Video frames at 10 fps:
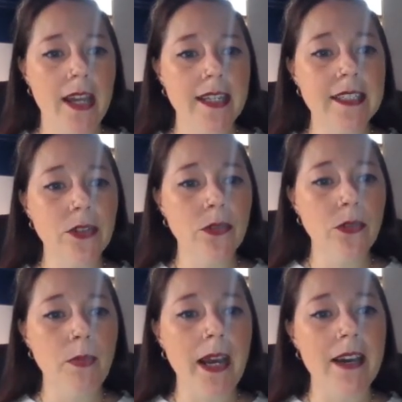and these are
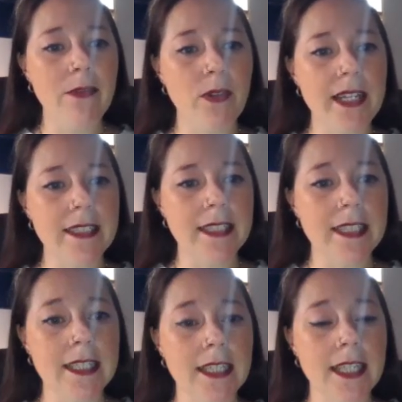all pathways
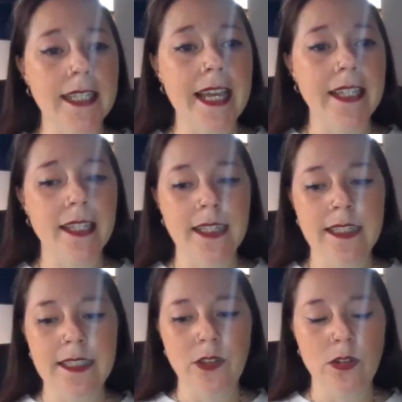that can then
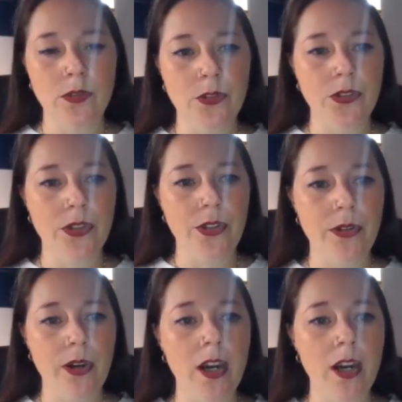lead on to